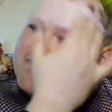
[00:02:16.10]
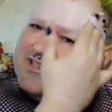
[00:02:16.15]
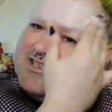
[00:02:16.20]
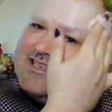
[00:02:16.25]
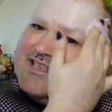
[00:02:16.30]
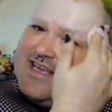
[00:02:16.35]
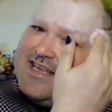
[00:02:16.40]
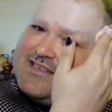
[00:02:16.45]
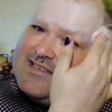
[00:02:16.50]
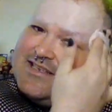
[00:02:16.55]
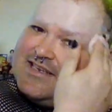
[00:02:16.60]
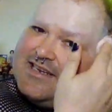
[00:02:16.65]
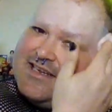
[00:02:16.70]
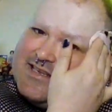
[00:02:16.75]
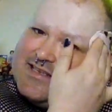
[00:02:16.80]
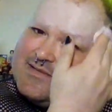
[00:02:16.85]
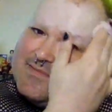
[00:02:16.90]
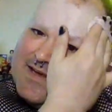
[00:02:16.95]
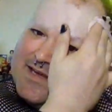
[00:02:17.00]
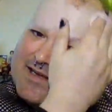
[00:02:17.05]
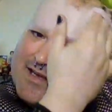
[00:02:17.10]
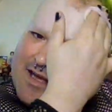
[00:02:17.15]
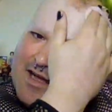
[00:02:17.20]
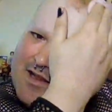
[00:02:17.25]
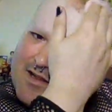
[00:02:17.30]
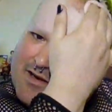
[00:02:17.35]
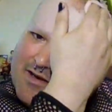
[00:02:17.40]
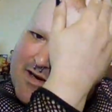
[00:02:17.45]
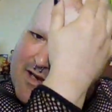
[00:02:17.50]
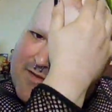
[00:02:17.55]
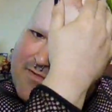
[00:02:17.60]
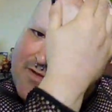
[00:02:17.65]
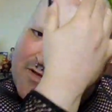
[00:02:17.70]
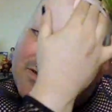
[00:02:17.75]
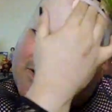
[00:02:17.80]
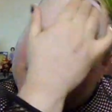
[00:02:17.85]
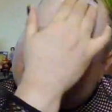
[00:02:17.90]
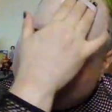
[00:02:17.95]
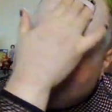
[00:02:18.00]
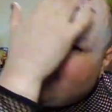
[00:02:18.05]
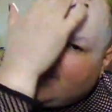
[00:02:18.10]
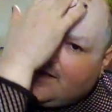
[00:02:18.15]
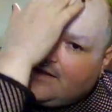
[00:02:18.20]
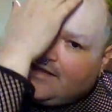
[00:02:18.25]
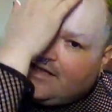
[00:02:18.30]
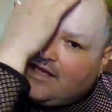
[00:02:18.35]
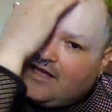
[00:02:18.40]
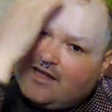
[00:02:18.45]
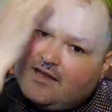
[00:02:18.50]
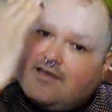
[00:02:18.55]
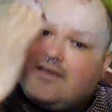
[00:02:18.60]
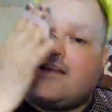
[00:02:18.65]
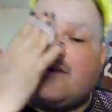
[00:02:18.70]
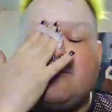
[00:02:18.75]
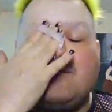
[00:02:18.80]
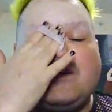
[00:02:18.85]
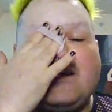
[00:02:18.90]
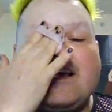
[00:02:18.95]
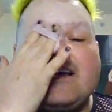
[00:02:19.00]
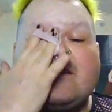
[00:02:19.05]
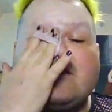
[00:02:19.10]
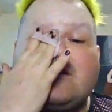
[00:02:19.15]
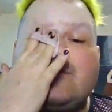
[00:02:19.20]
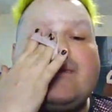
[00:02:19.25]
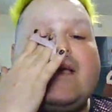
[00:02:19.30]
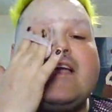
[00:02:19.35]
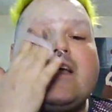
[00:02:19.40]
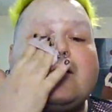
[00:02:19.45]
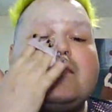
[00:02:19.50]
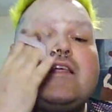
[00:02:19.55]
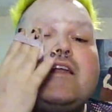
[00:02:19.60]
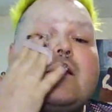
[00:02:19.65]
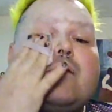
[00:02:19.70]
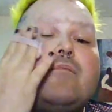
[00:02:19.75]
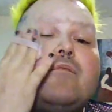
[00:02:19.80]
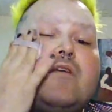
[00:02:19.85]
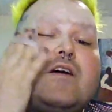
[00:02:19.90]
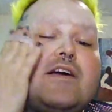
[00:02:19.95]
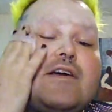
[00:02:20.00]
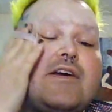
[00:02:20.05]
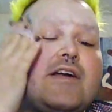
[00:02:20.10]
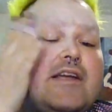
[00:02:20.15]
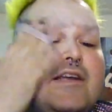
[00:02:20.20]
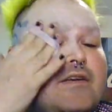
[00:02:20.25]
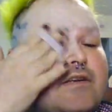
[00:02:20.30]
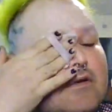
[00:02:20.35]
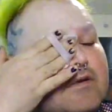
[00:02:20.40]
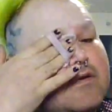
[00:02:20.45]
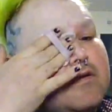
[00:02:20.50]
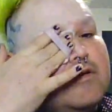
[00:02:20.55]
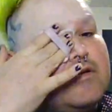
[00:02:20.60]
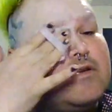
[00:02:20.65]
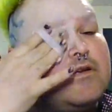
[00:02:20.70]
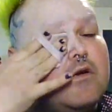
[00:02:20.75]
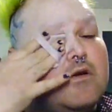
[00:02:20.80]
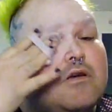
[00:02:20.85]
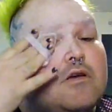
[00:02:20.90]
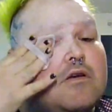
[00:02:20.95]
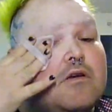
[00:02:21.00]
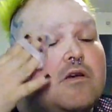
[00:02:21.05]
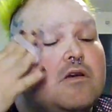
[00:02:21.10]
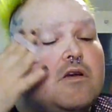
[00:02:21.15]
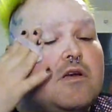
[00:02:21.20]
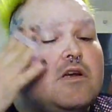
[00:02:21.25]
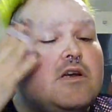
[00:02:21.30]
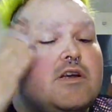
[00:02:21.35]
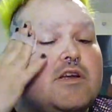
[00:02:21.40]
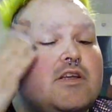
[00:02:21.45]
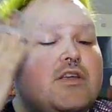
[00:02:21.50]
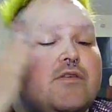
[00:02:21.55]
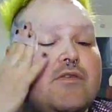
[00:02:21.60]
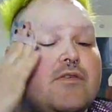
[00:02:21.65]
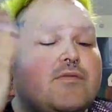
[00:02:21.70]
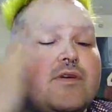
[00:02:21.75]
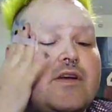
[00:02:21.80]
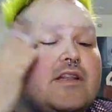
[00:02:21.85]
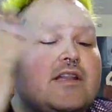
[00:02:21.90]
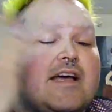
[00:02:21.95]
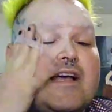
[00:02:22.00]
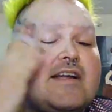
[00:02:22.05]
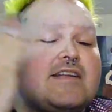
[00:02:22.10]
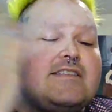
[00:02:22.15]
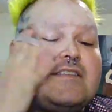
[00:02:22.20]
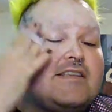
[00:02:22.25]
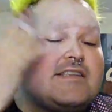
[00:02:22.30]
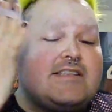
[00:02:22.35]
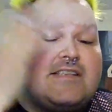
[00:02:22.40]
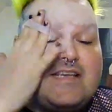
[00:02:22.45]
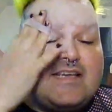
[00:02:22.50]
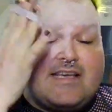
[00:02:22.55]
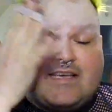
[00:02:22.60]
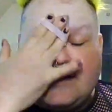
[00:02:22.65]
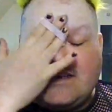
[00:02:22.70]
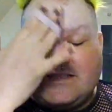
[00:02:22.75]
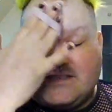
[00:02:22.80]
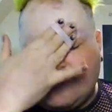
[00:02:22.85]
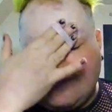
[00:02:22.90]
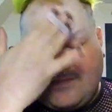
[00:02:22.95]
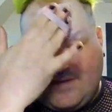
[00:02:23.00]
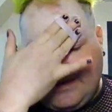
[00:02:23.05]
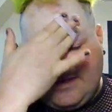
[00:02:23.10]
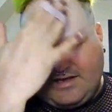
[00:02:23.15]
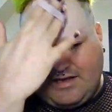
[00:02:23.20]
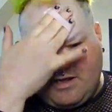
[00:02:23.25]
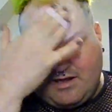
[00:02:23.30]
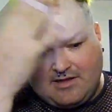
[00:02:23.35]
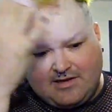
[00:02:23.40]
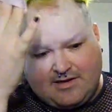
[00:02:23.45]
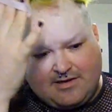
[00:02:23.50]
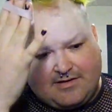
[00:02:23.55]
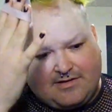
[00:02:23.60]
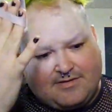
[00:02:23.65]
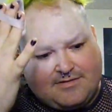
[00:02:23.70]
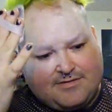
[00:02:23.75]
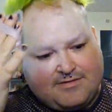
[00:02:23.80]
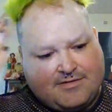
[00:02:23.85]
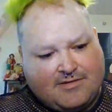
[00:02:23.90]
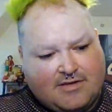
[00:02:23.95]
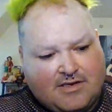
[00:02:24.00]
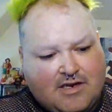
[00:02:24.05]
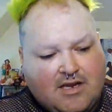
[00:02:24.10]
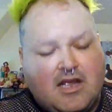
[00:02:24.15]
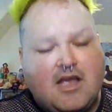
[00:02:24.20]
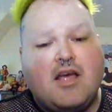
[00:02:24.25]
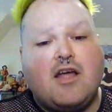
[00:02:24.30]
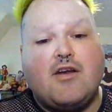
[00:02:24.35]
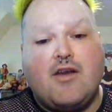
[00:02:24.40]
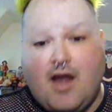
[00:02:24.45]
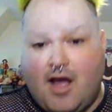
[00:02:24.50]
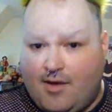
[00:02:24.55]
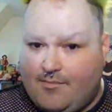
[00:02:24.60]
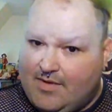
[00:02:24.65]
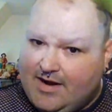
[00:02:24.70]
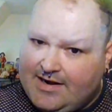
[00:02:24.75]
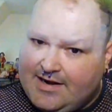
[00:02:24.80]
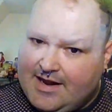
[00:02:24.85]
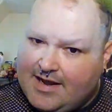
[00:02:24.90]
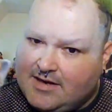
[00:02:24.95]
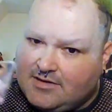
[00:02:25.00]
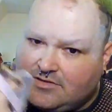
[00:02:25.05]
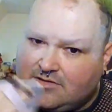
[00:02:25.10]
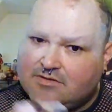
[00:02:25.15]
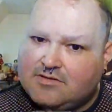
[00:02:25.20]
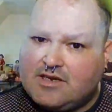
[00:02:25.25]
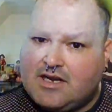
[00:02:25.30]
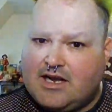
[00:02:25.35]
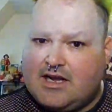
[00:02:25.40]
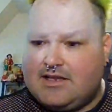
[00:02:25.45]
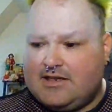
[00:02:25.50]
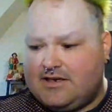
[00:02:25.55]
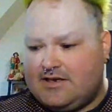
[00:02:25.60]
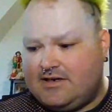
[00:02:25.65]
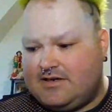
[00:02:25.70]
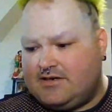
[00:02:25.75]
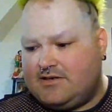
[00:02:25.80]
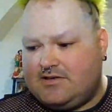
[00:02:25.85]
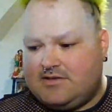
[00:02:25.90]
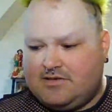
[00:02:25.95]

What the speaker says: Yes, it is my color. If you look at my color complete makeup that I'm wearing, you would realize this is my color, not my natural color,